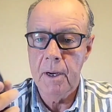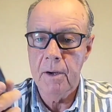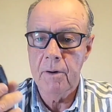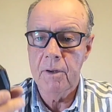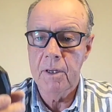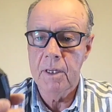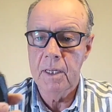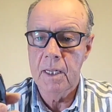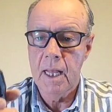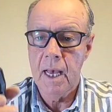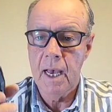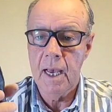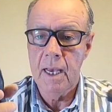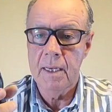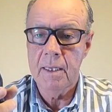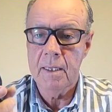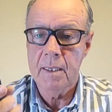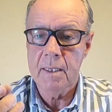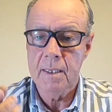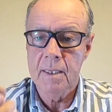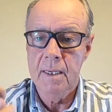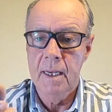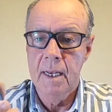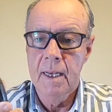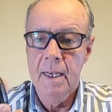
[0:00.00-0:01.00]

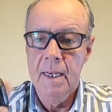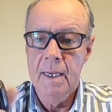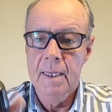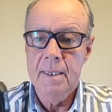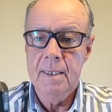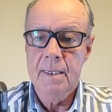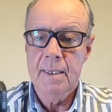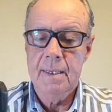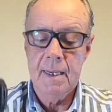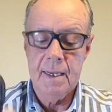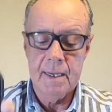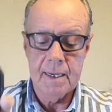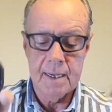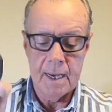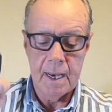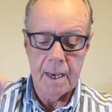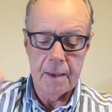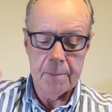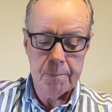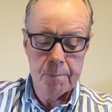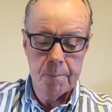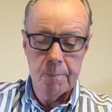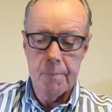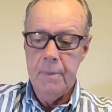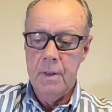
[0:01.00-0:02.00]
nice
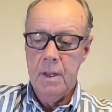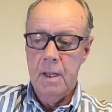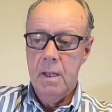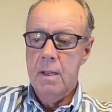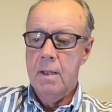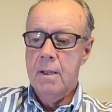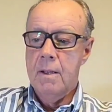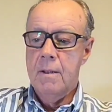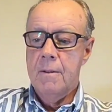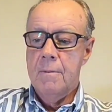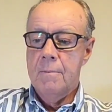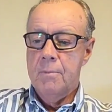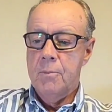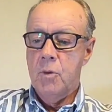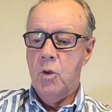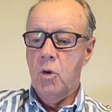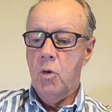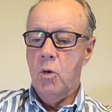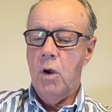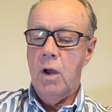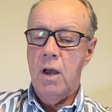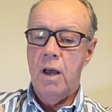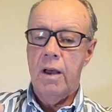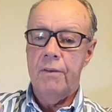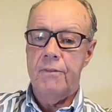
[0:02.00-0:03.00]
setup.
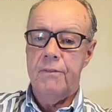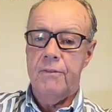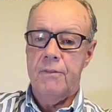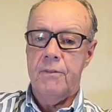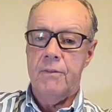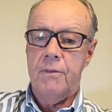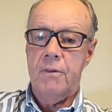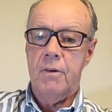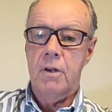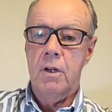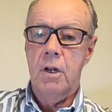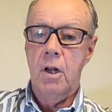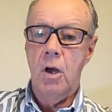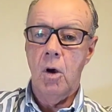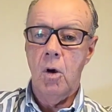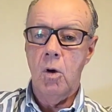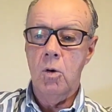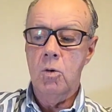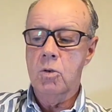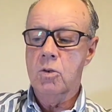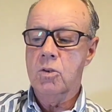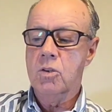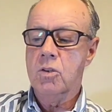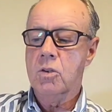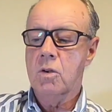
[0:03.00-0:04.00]
You have
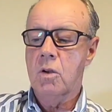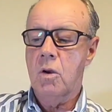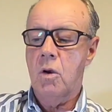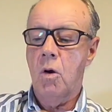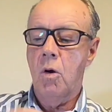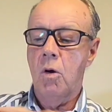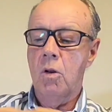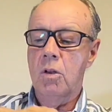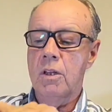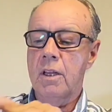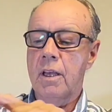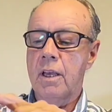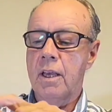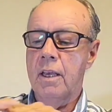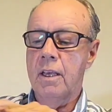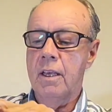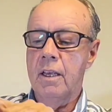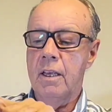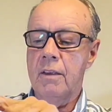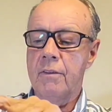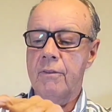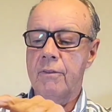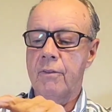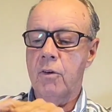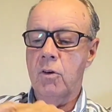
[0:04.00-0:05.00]
close all the
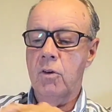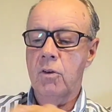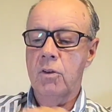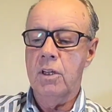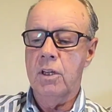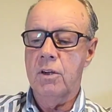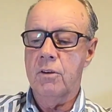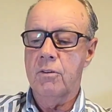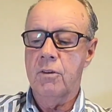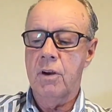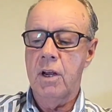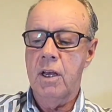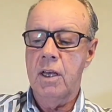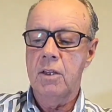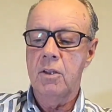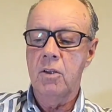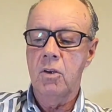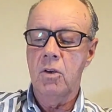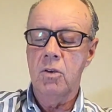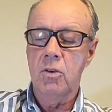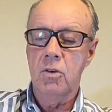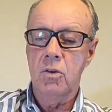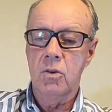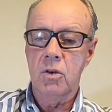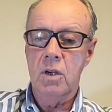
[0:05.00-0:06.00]
info on the radio.
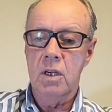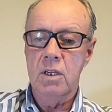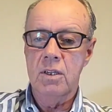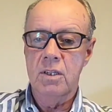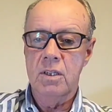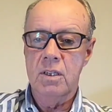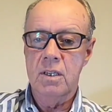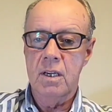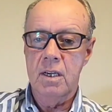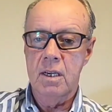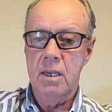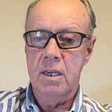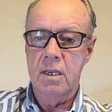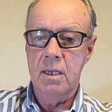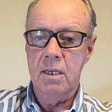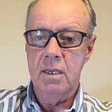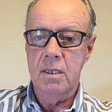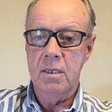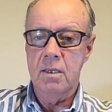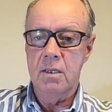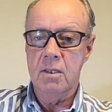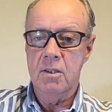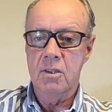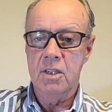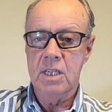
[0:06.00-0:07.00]
You can
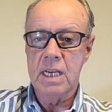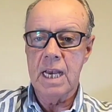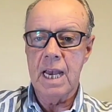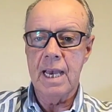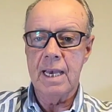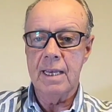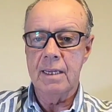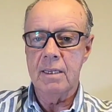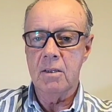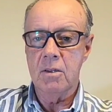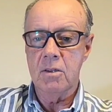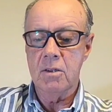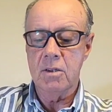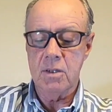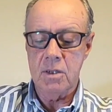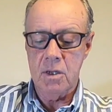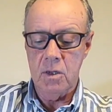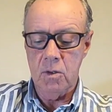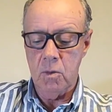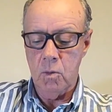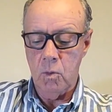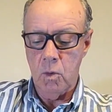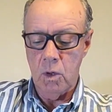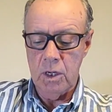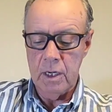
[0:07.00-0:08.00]
change channels
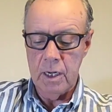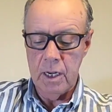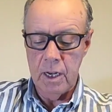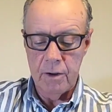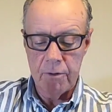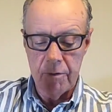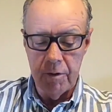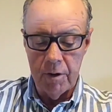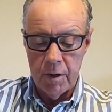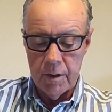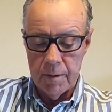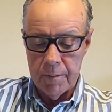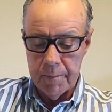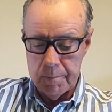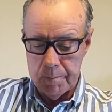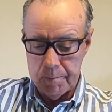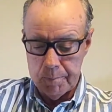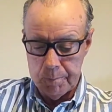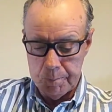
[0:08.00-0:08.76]
and whatever,